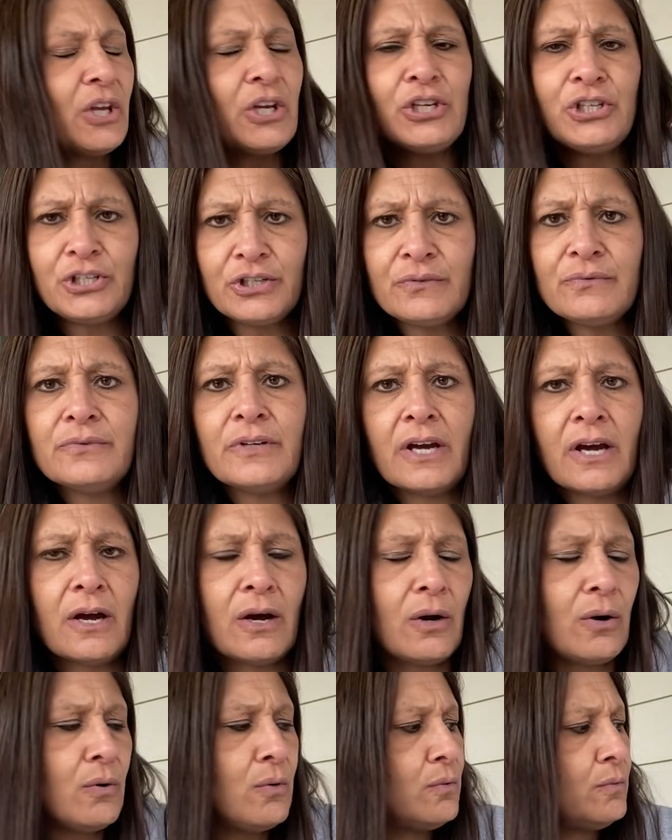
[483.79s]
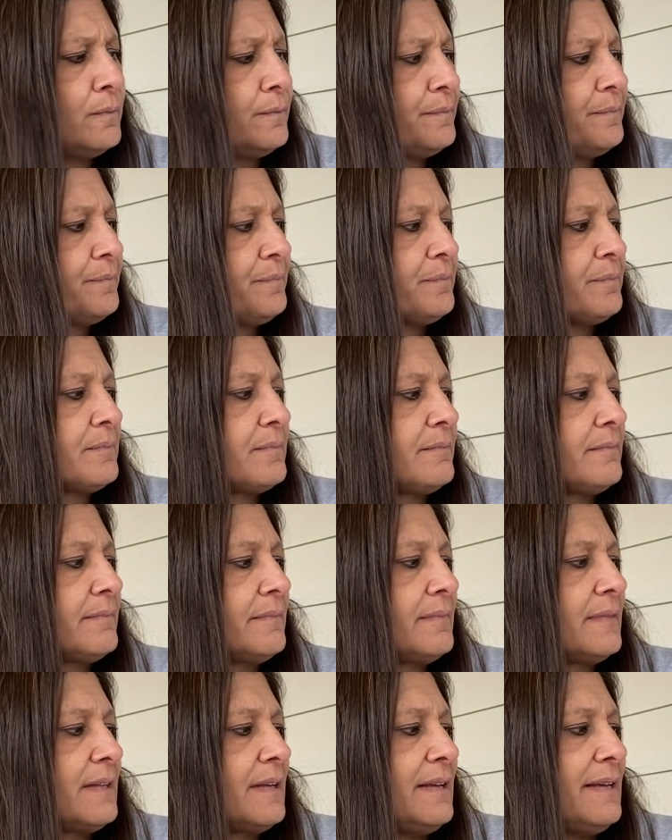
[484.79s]
"You know."
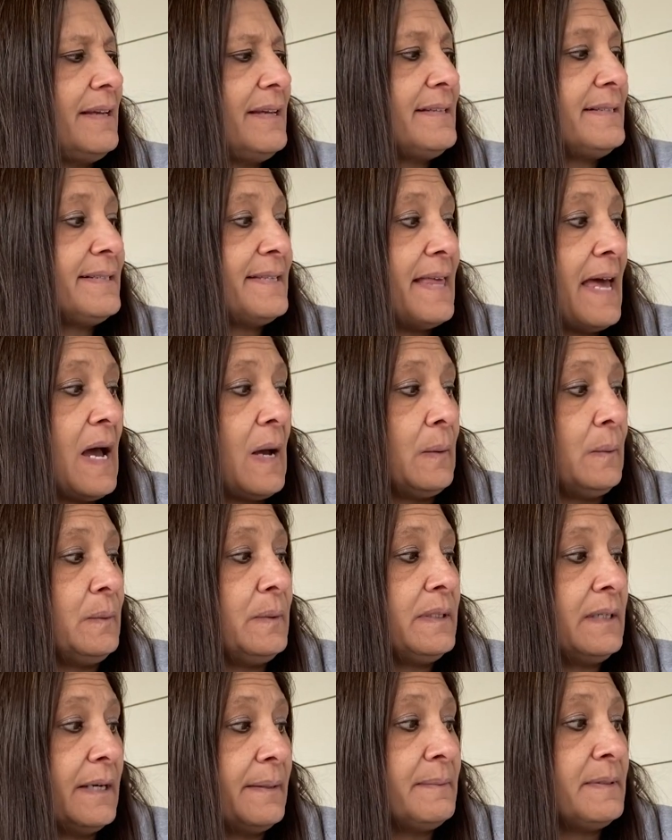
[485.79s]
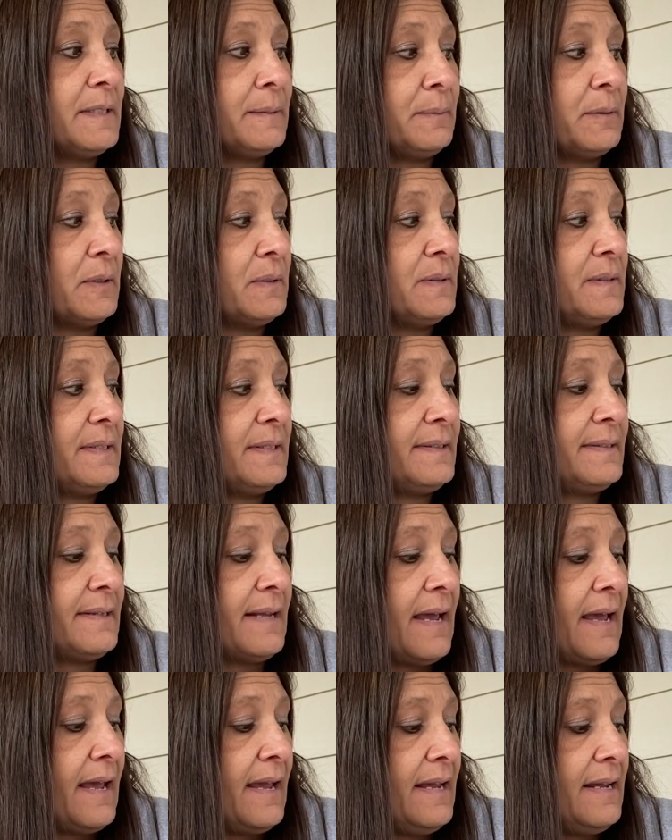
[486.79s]
"Is that what I'm supposed to
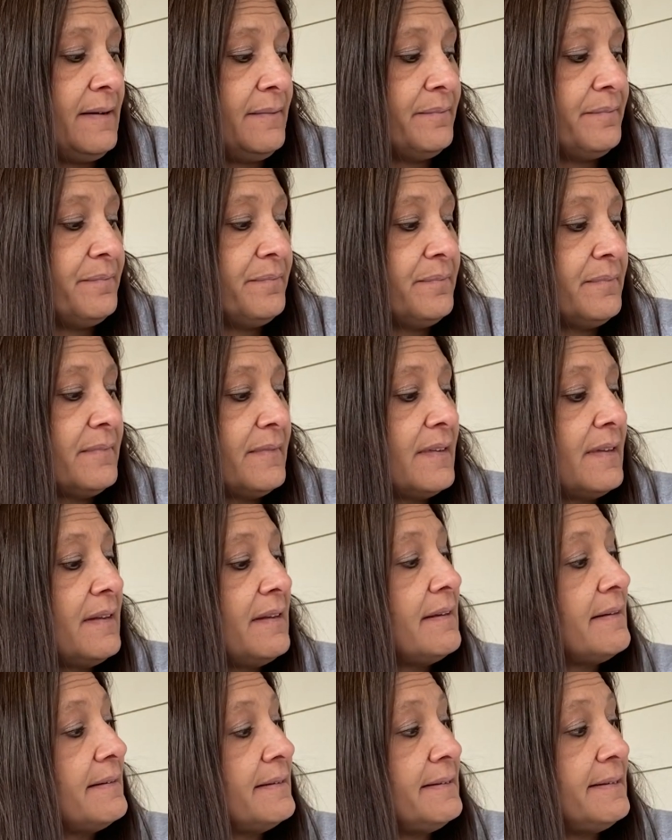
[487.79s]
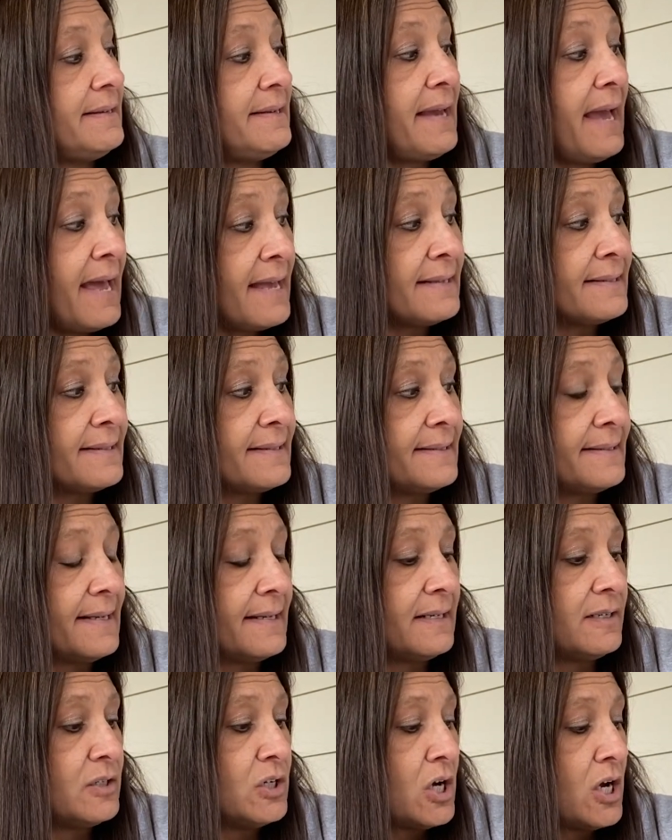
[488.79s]
say?" "Yes,"
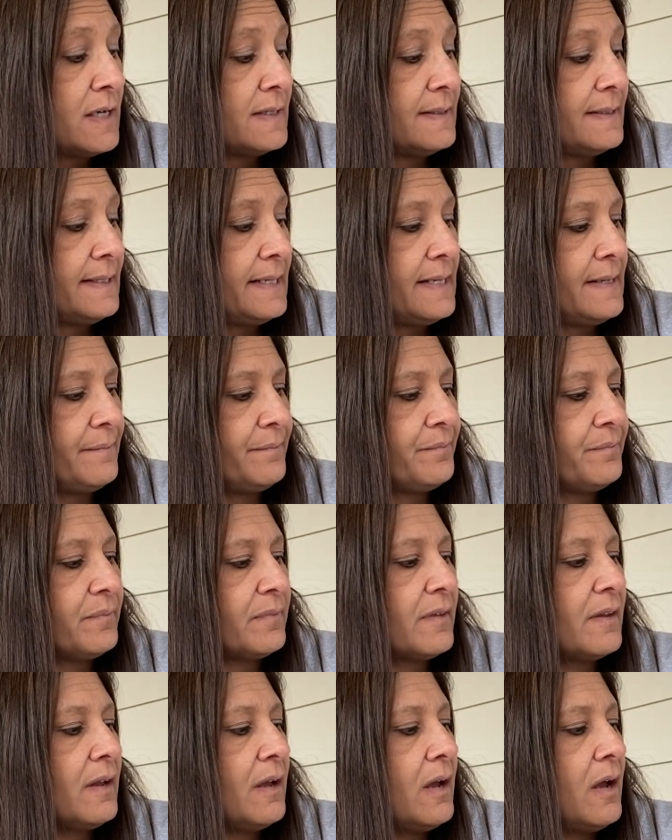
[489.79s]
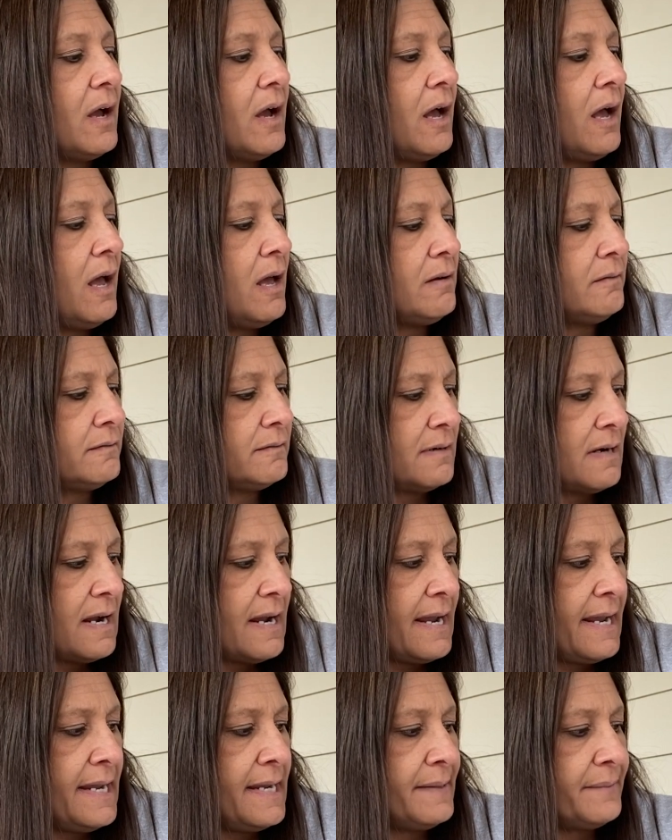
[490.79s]
said Anansi. "All
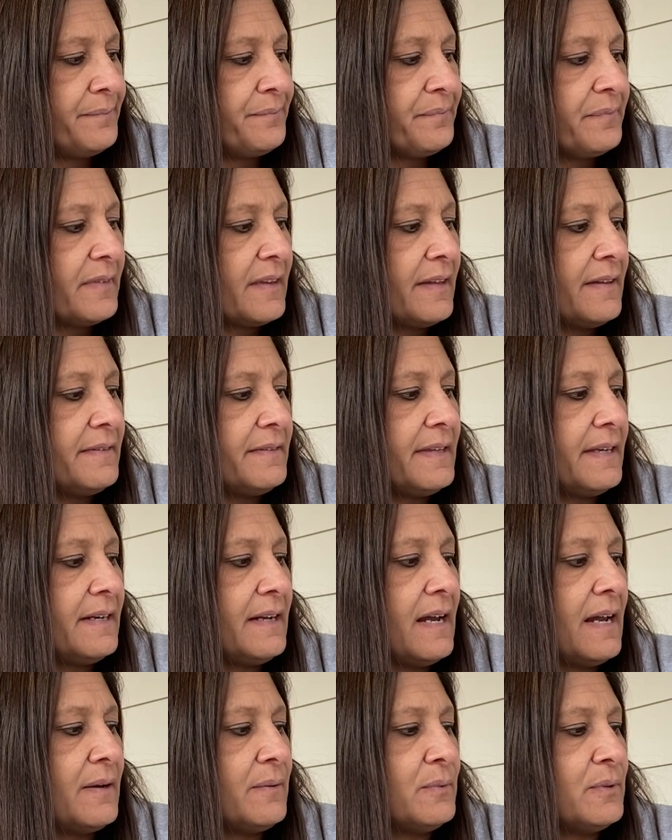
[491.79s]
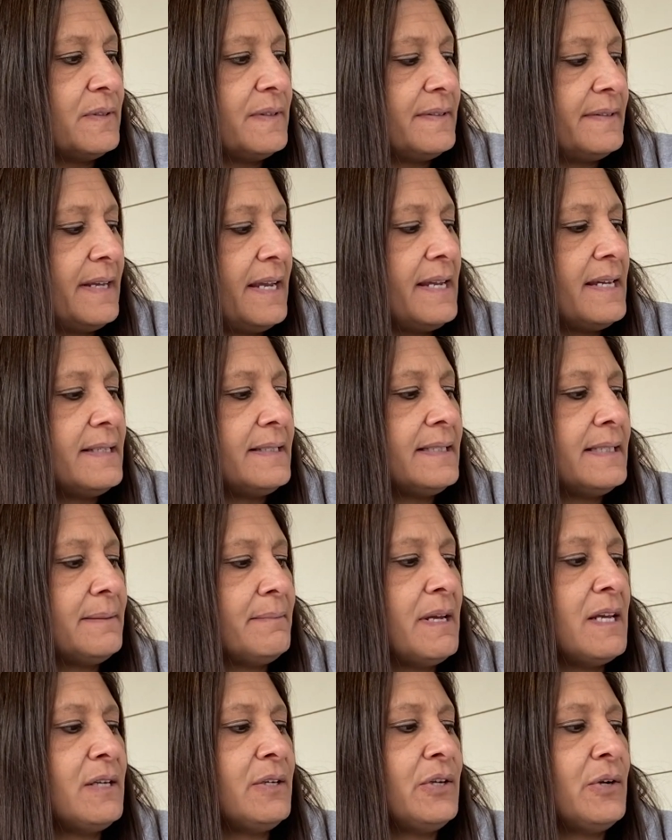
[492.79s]
right, then I will say it to
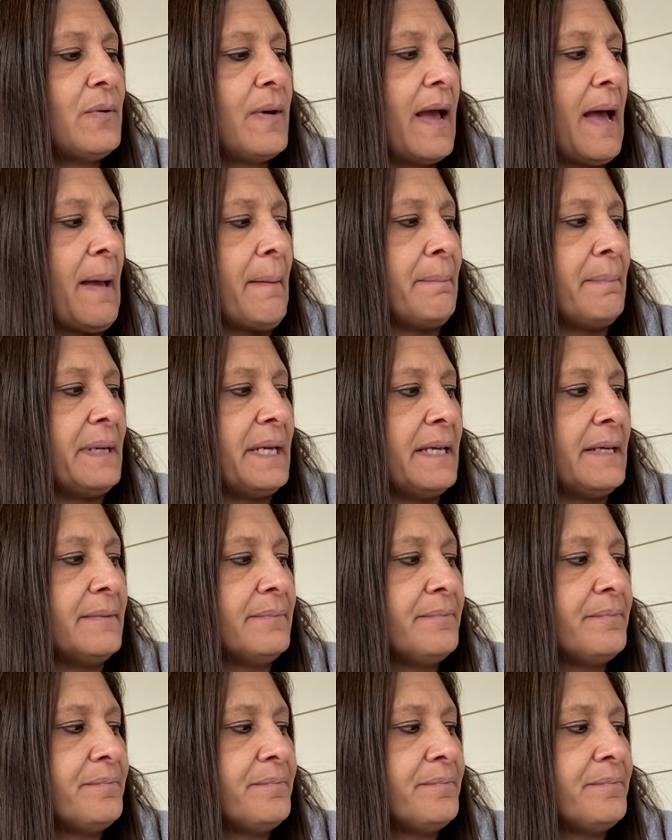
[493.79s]
make you happy."